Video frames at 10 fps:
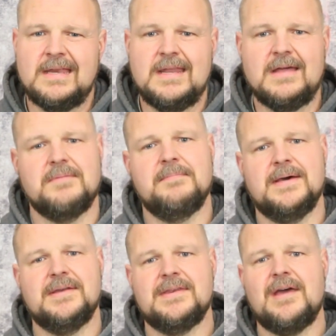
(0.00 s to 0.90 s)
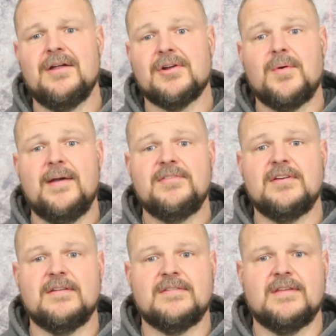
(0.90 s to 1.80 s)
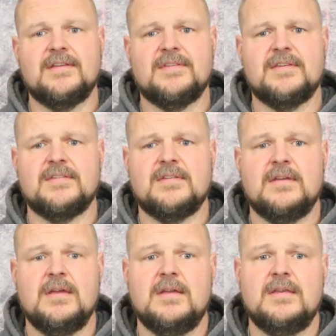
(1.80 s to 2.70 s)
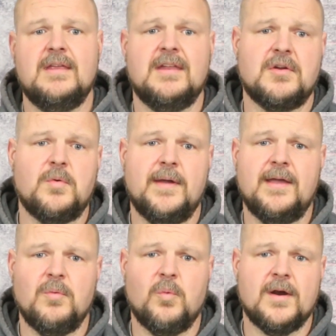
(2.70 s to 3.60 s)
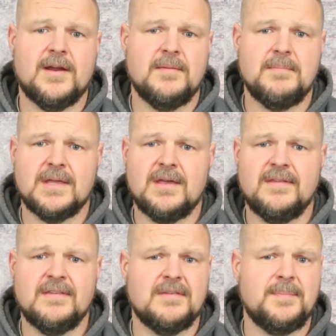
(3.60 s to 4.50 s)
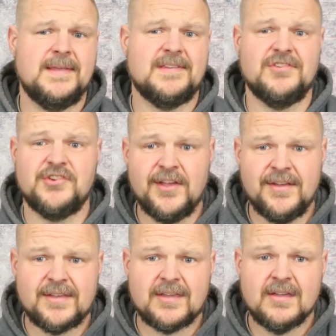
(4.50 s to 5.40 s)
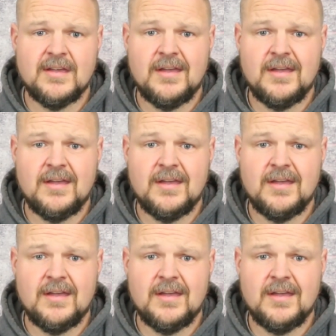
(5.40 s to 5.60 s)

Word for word: Now the million dollar question is this is, did it quit working because it's a piece of junk?